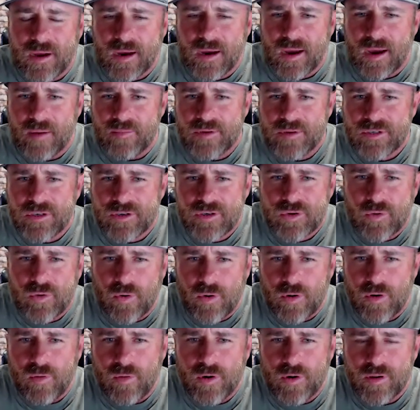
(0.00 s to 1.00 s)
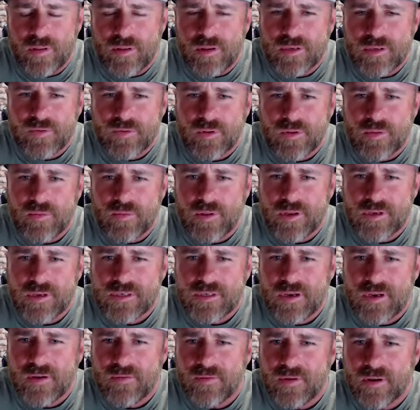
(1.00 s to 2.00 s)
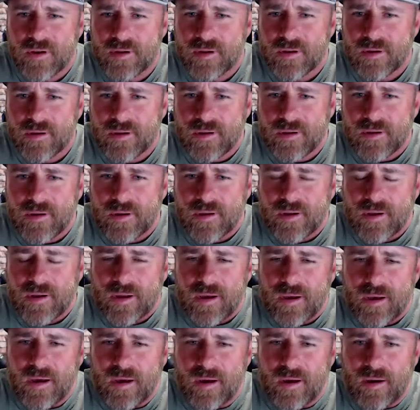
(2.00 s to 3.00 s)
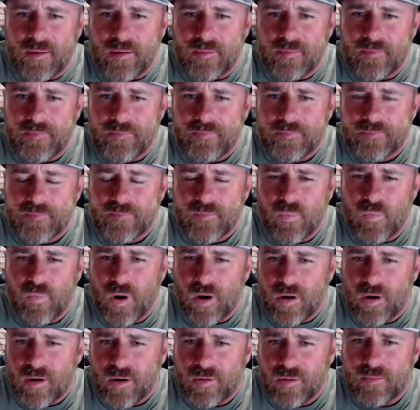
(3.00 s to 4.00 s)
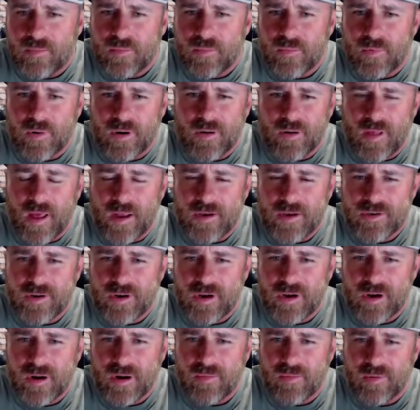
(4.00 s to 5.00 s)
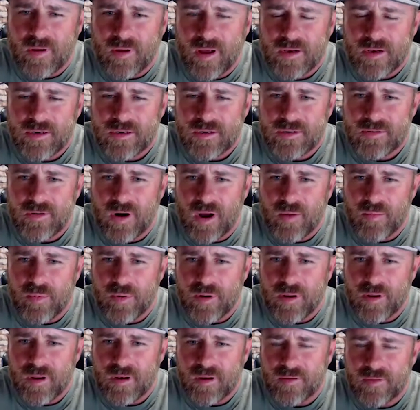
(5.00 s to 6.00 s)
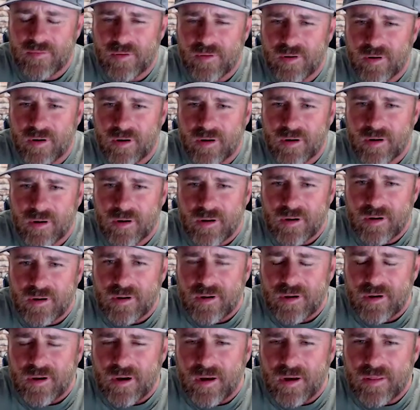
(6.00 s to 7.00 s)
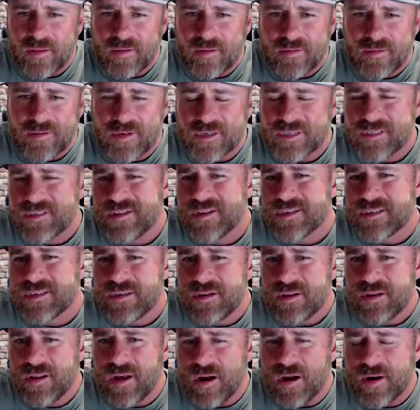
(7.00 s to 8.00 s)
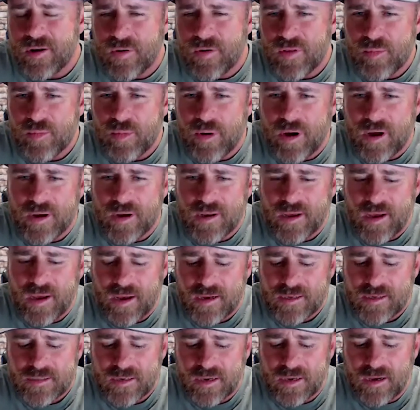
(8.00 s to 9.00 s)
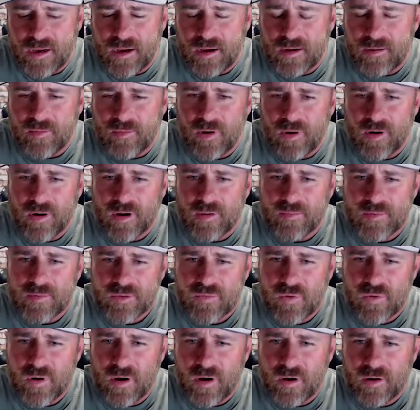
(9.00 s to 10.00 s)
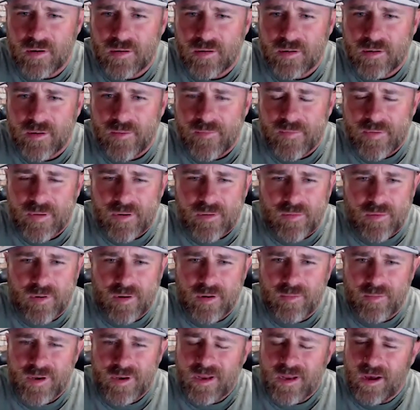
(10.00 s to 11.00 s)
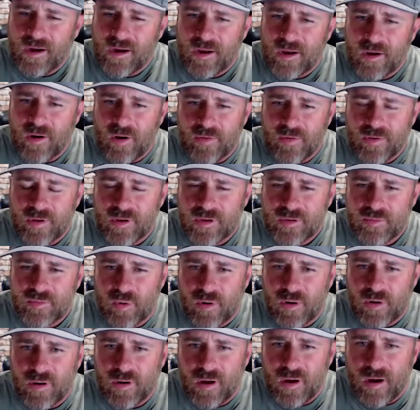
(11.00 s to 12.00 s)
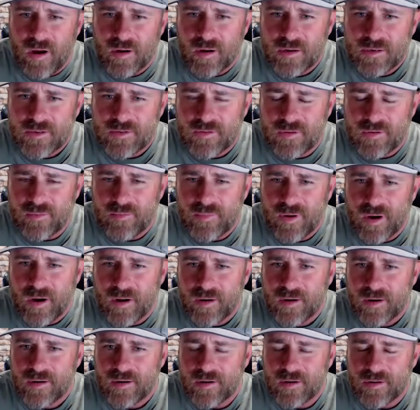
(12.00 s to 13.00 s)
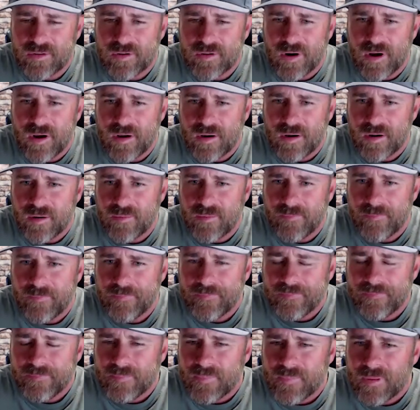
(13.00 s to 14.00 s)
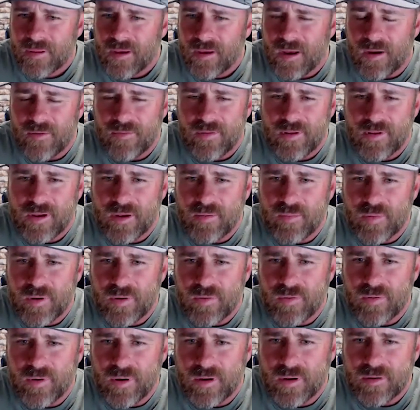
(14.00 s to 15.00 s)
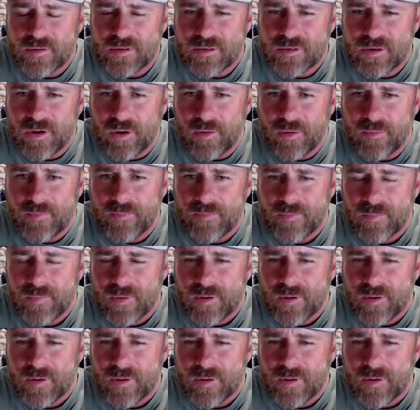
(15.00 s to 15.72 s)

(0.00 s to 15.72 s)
I got Mr. Jordan Hoyt that's with me this evening. Welcome. We're glad you're here. We're glad you're dropping in. If you're on just listening to the audio on the podcast, welcome as well. We're going to be talking all things bird dogs, from hunting to training, everything in between. So